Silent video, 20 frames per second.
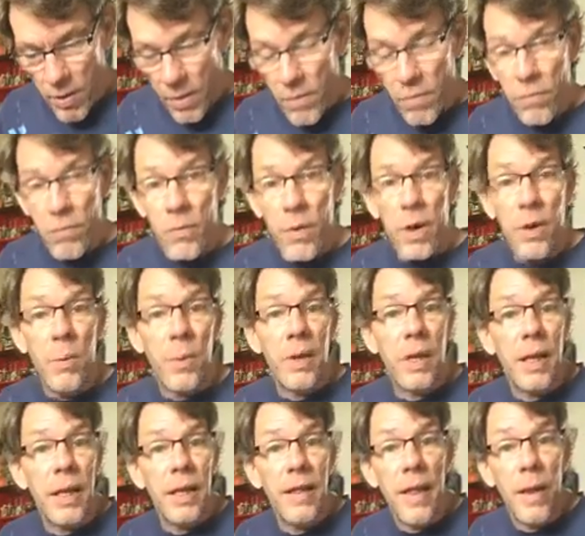
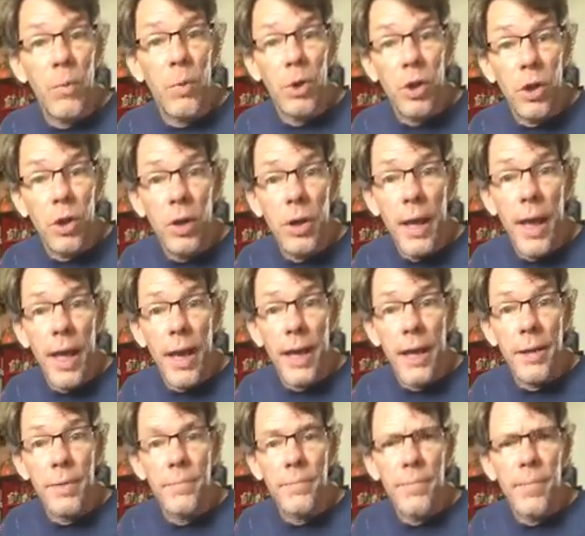frequently they will look at
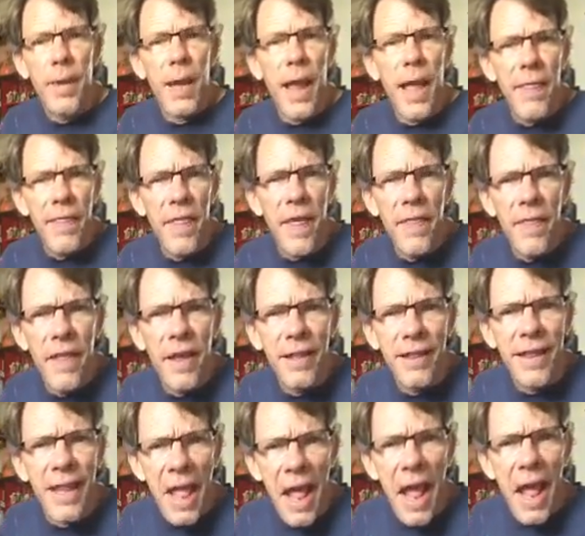it and then they'll
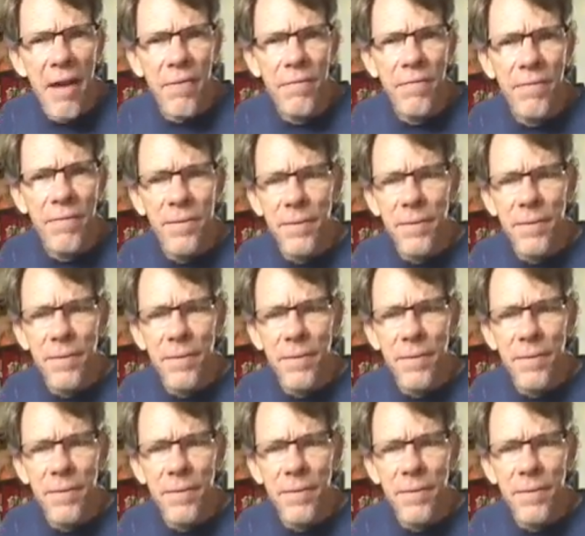laugh.